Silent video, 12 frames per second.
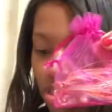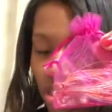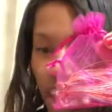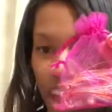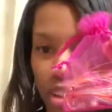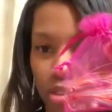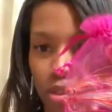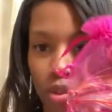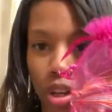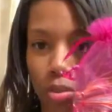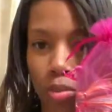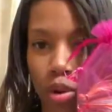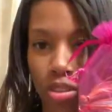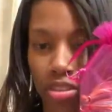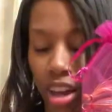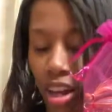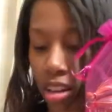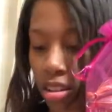tassel and
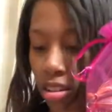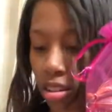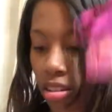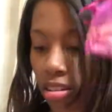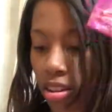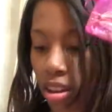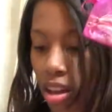multicolor.